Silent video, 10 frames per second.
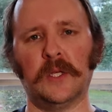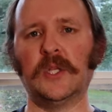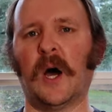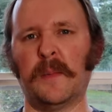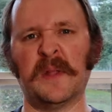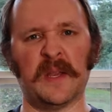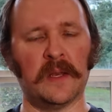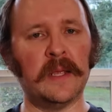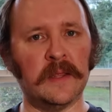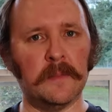dominant
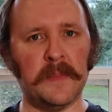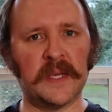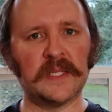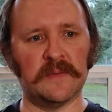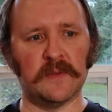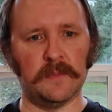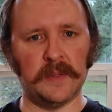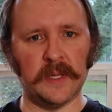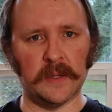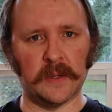in the mix of the
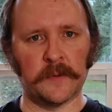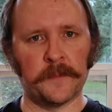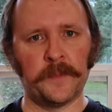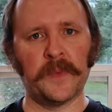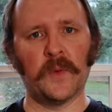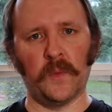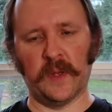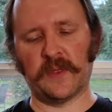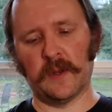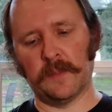beer
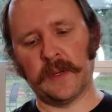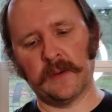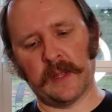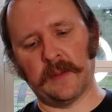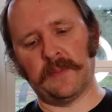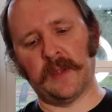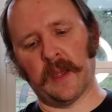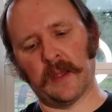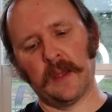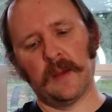with an Imperial IPA.